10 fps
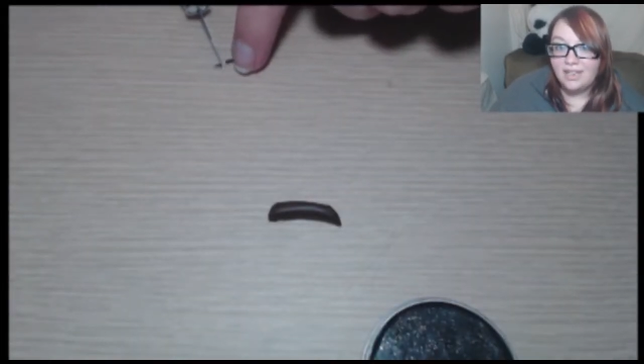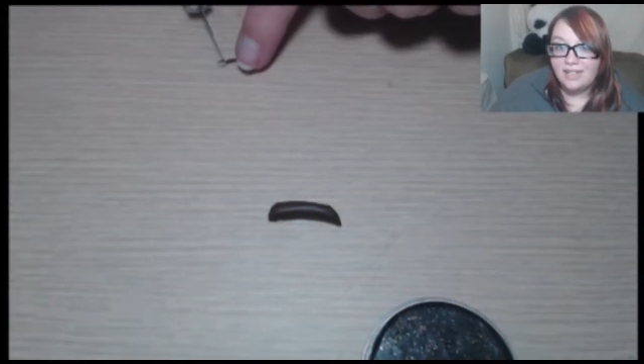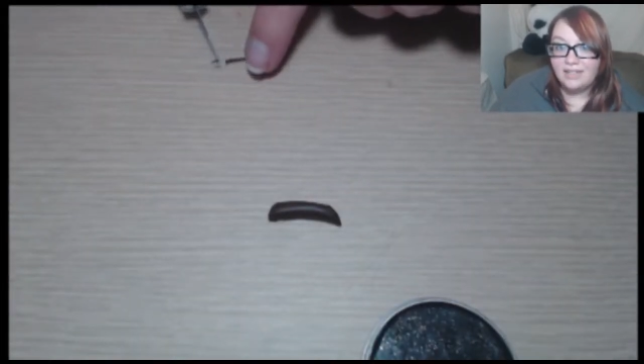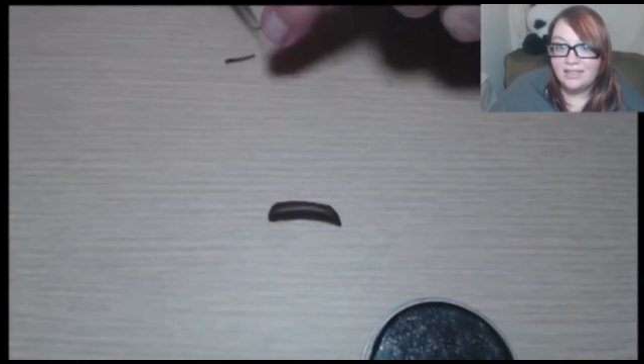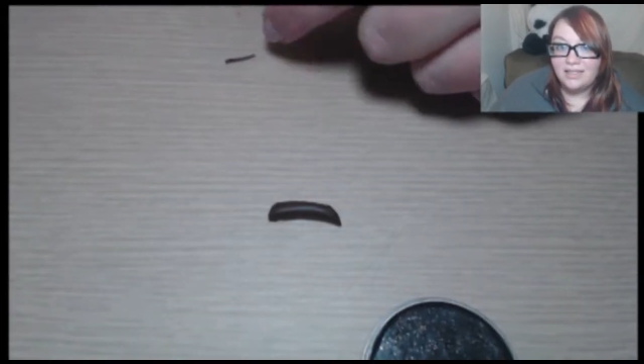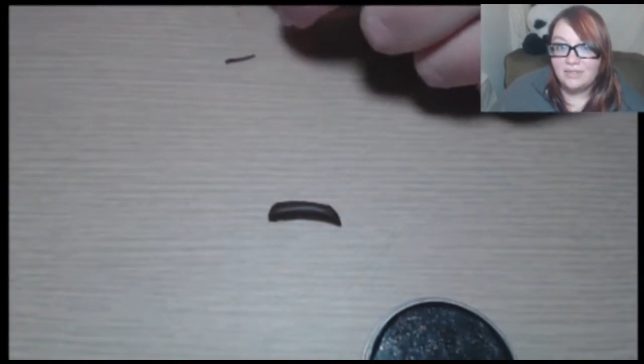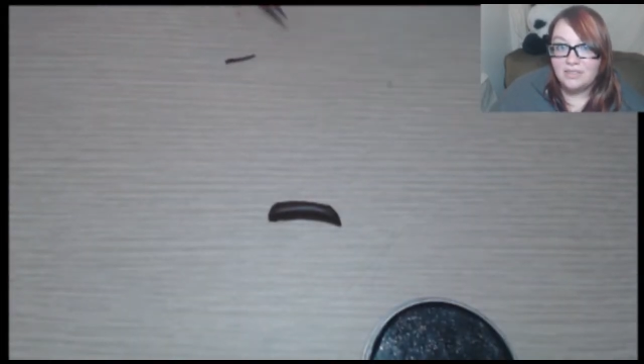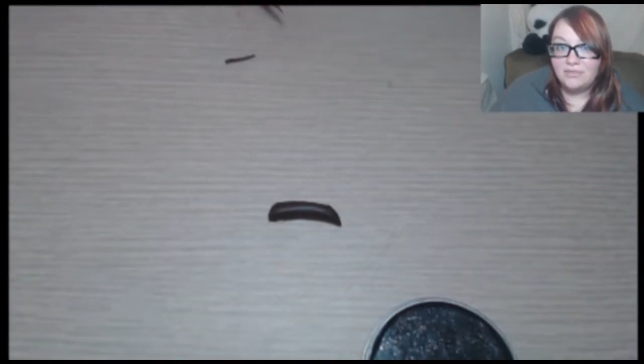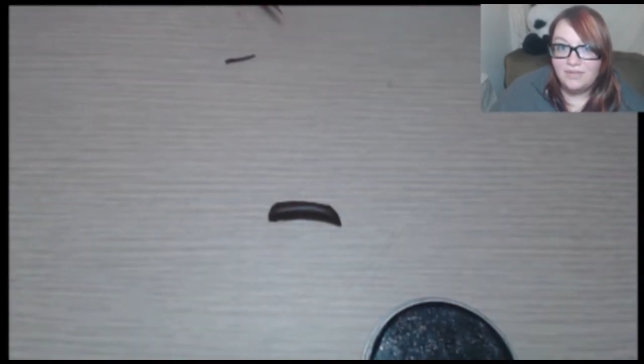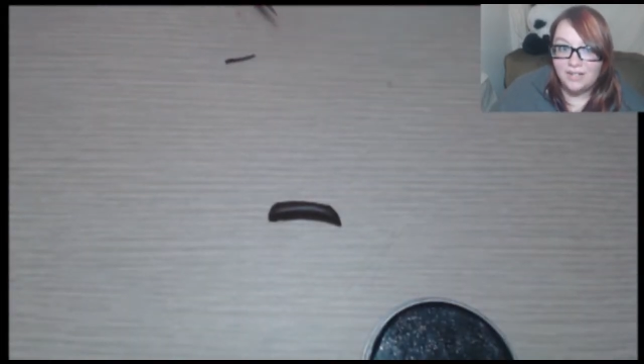and it
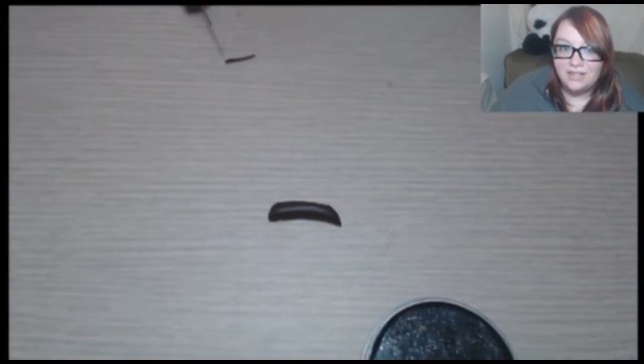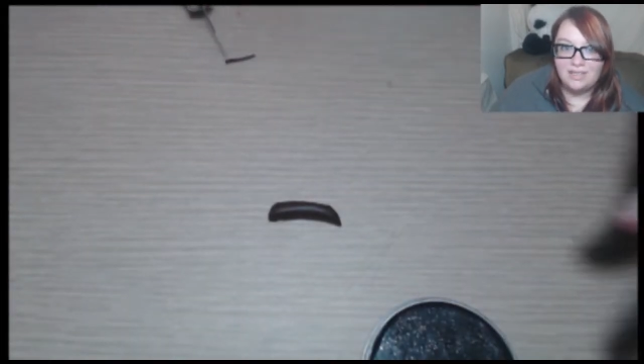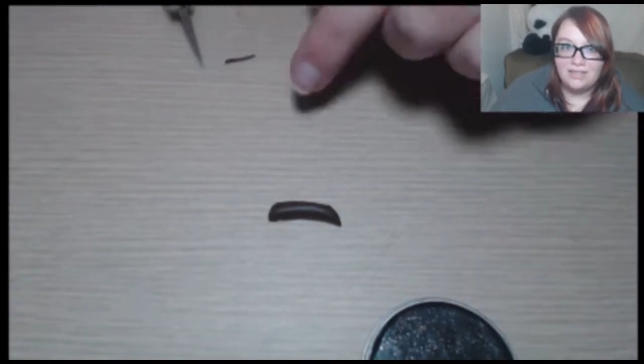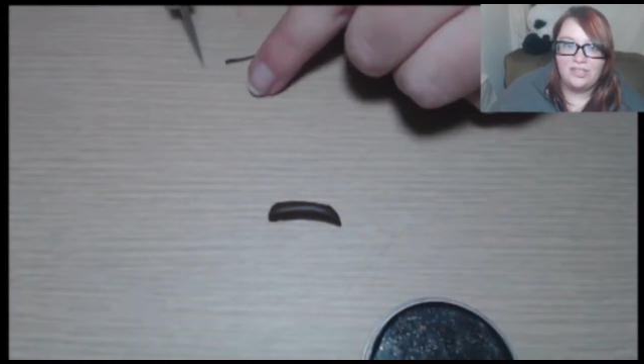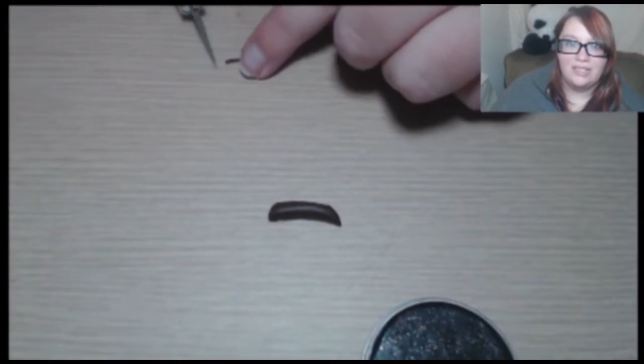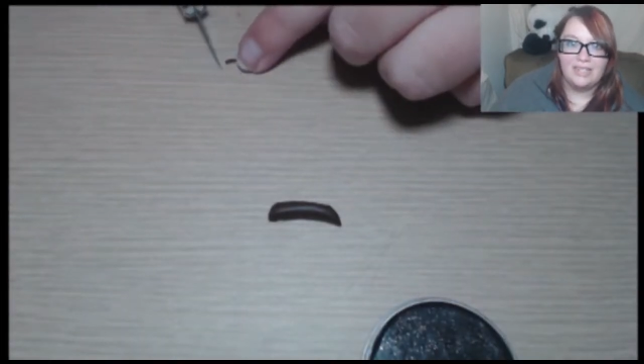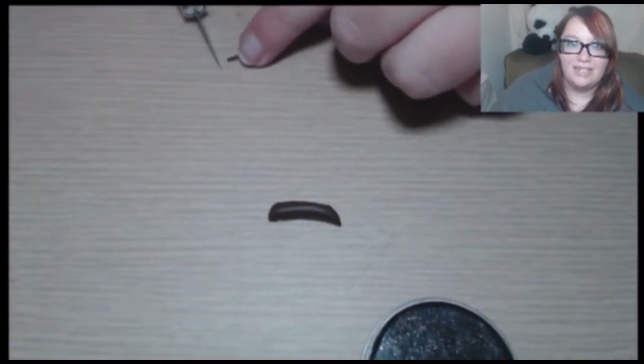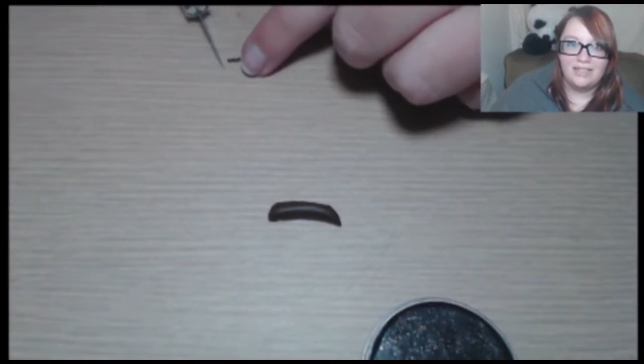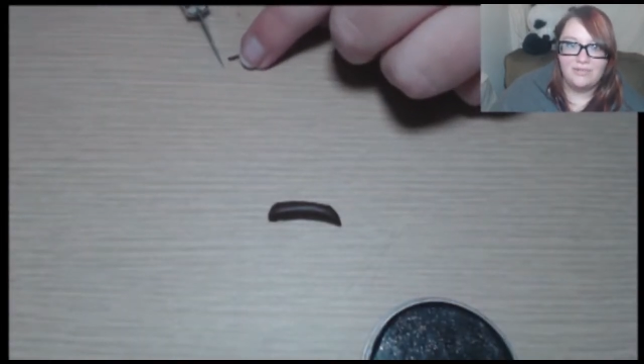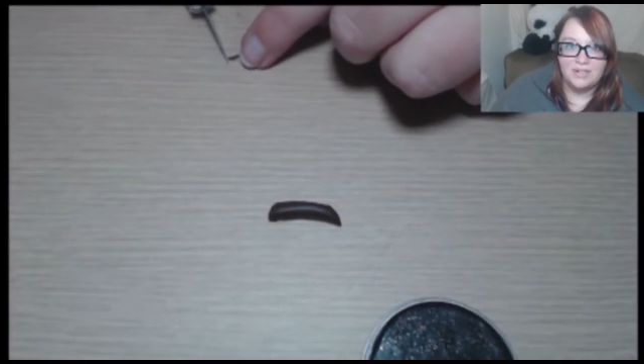was very
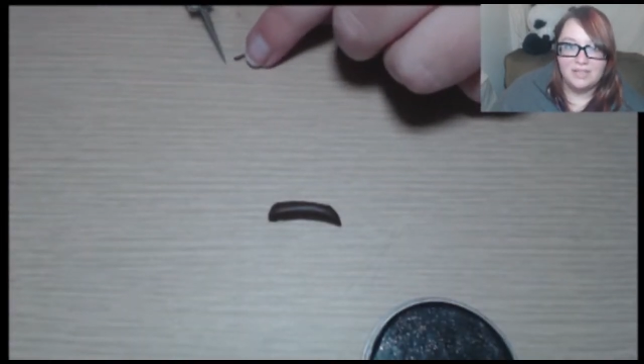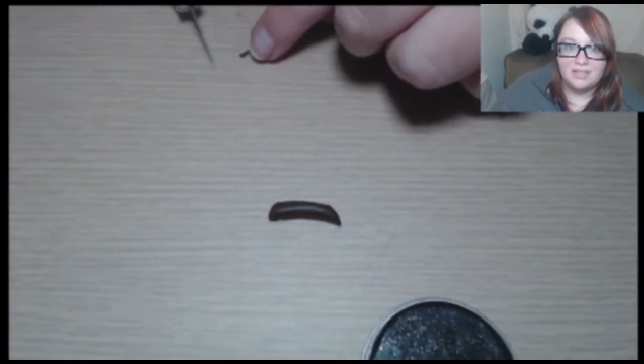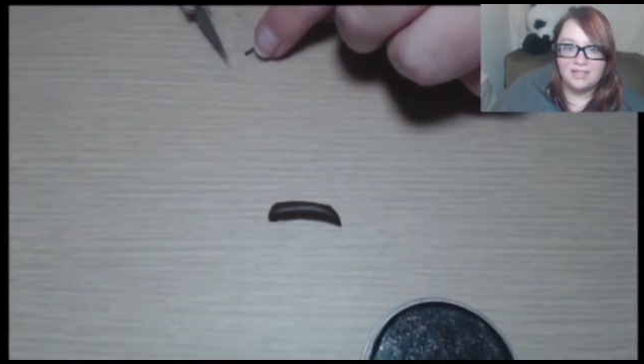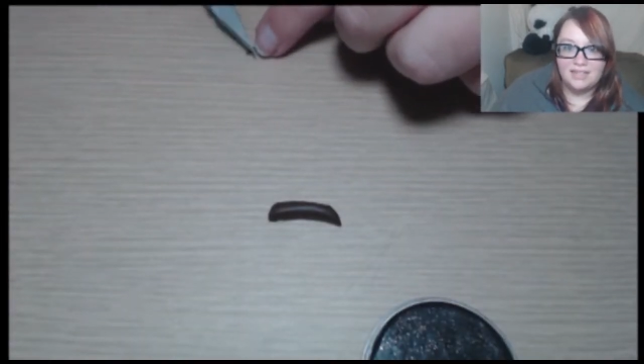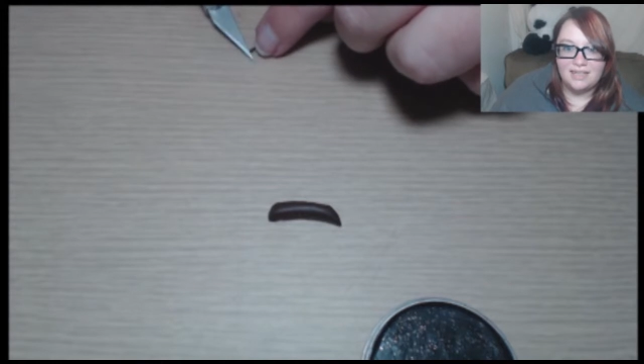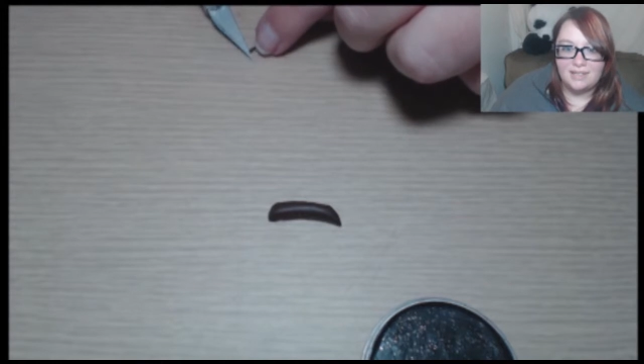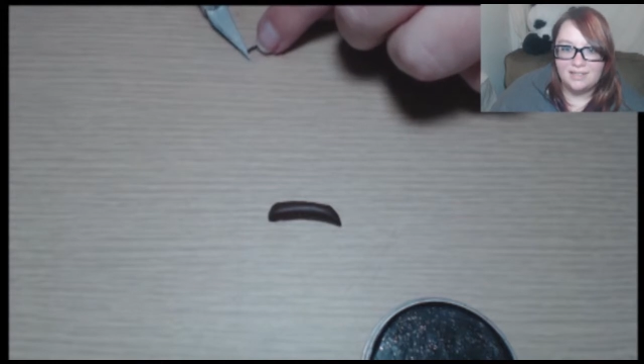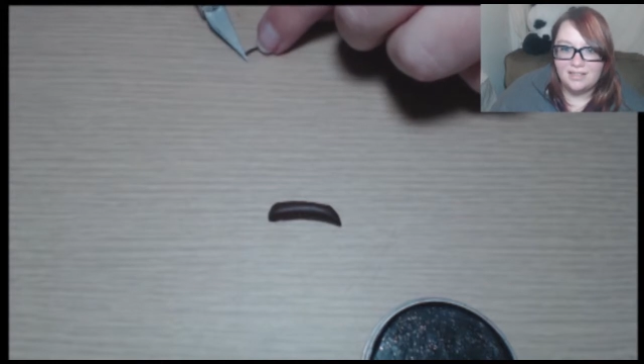intricate and very detailed,